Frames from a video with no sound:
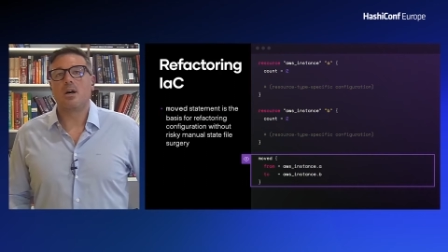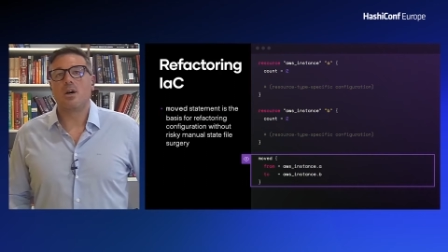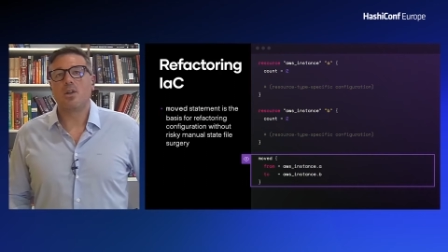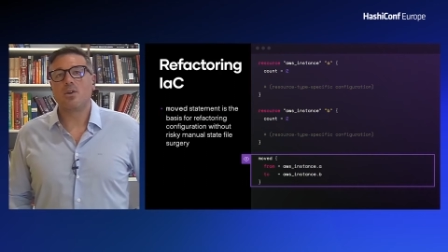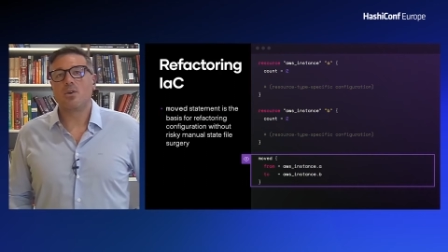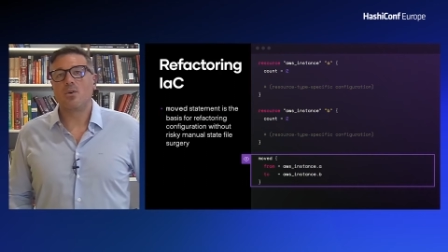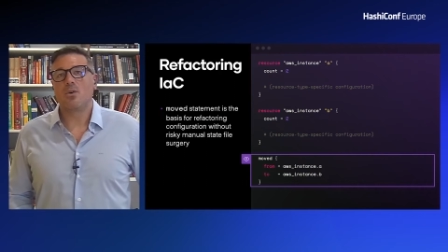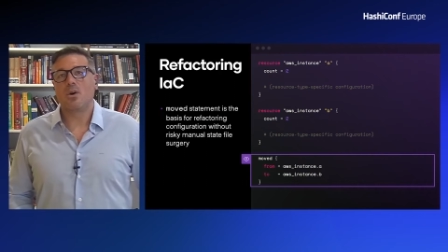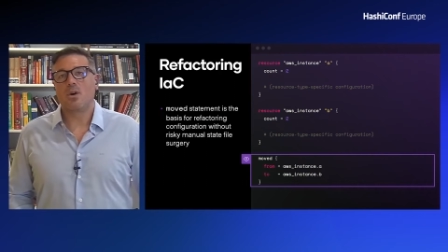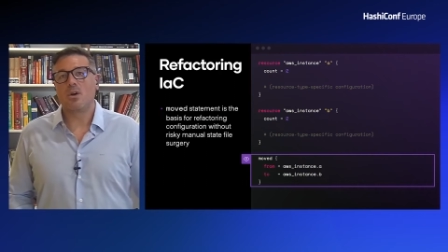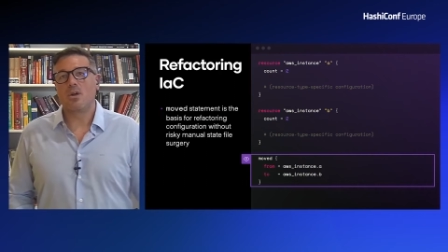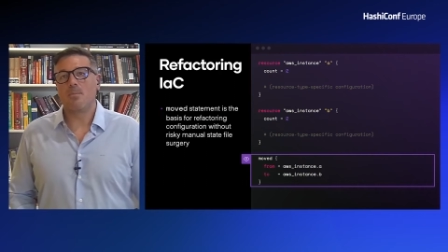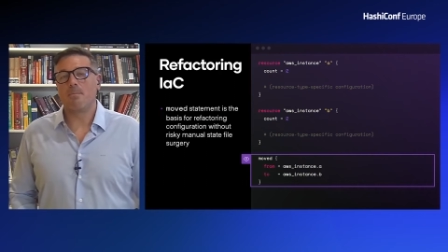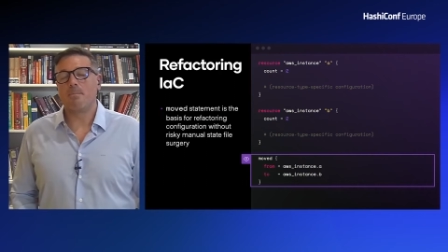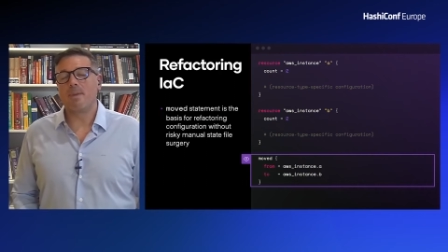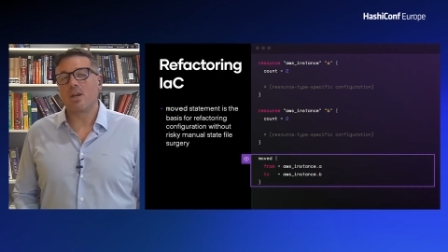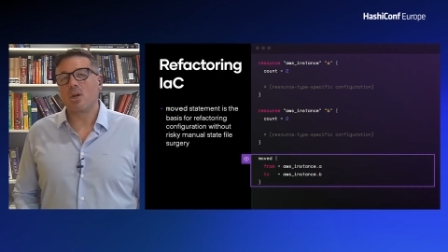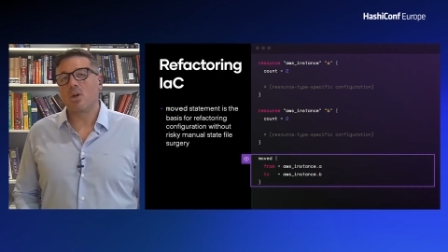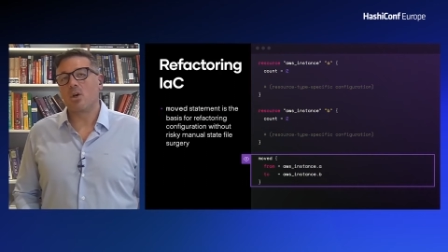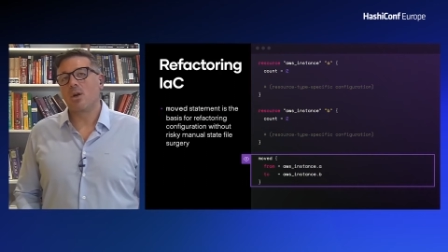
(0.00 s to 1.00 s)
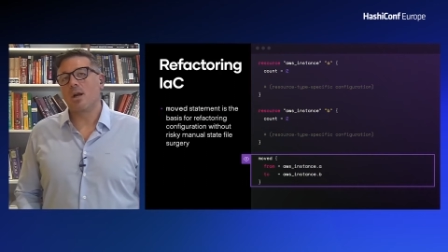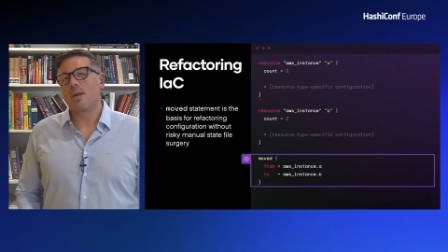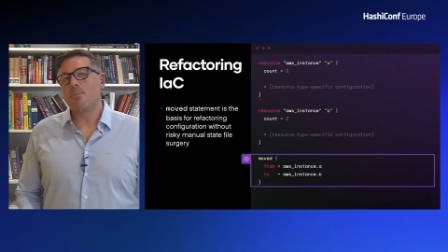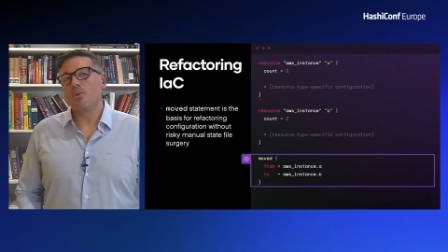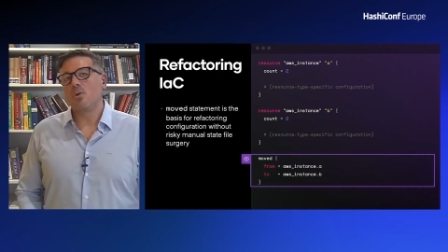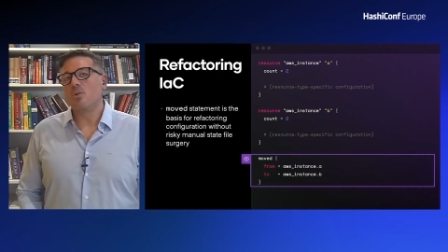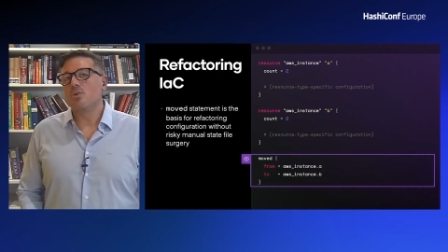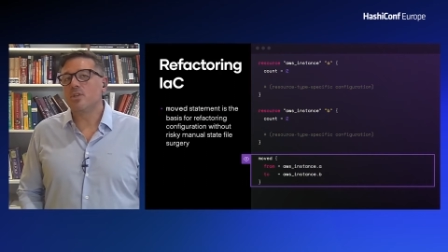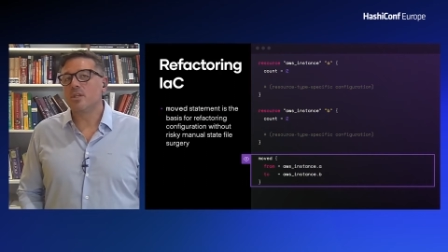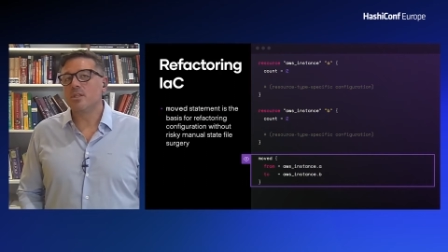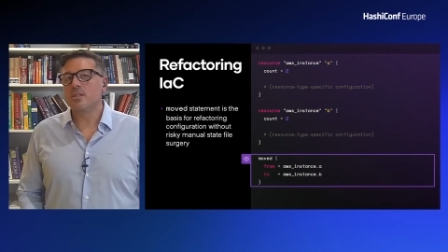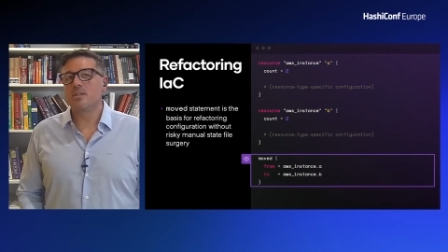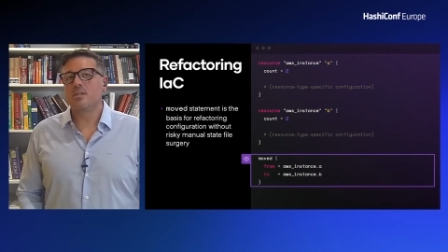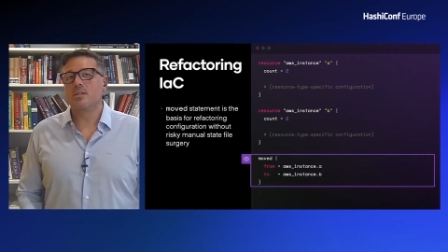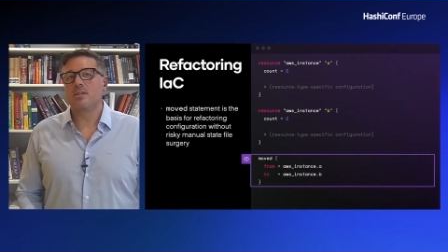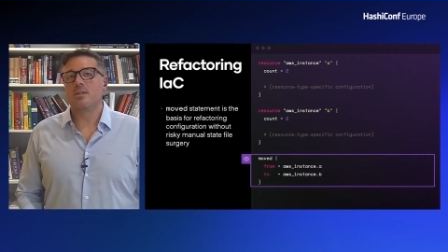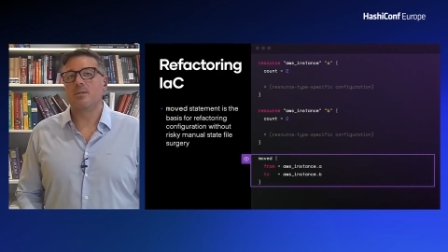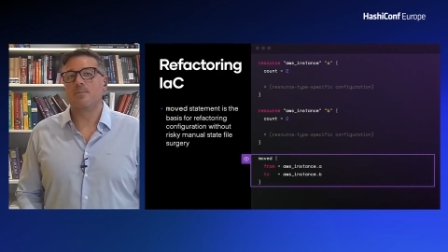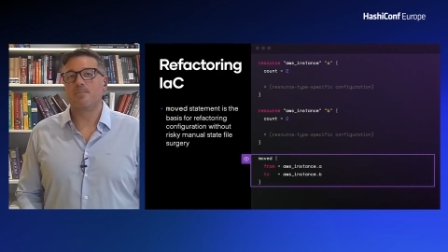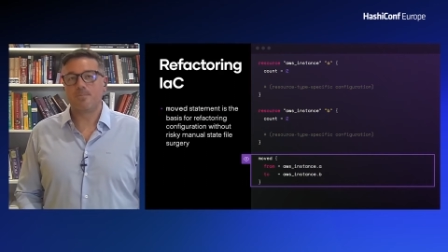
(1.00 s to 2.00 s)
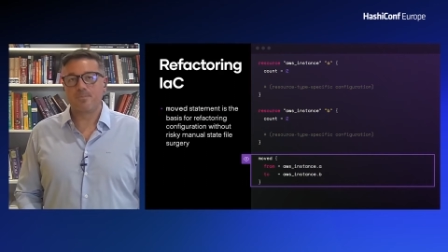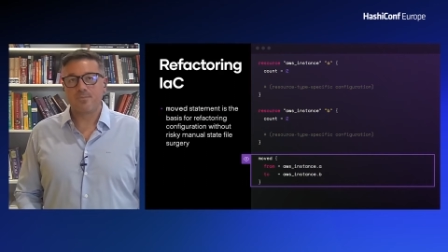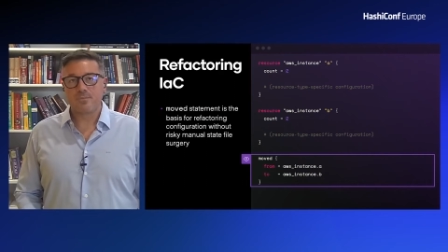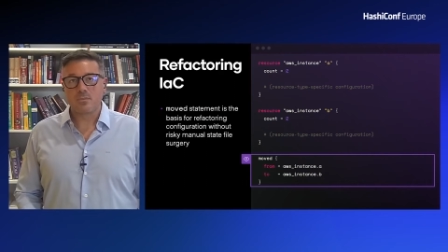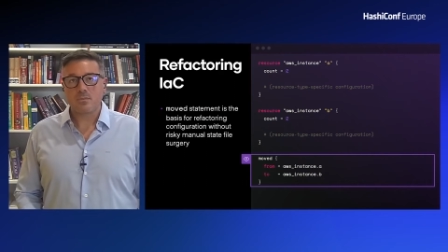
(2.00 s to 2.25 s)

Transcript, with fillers: other uh, better approaches to